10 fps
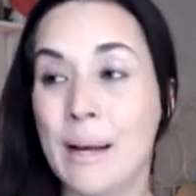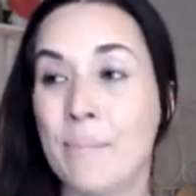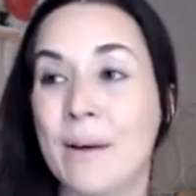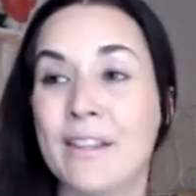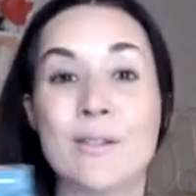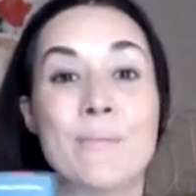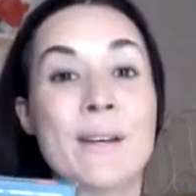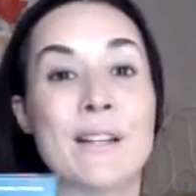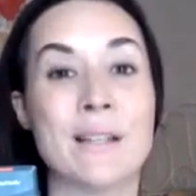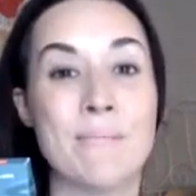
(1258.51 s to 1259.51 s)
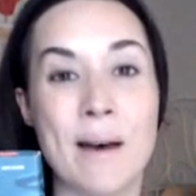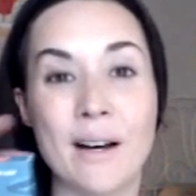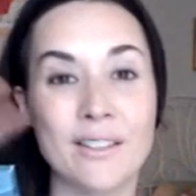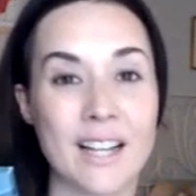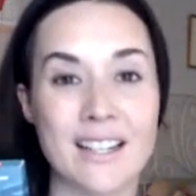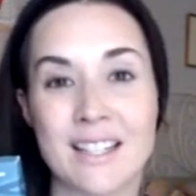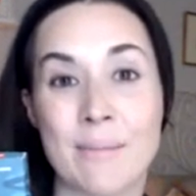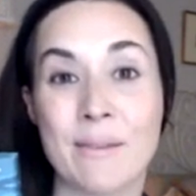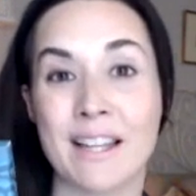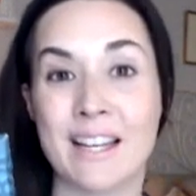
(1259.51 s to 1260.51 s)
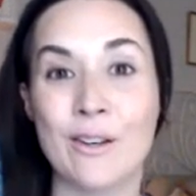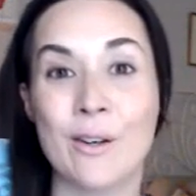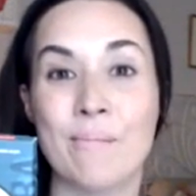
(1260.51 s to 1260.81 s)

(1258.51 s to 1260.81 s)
but this would be good to melt onto something like you could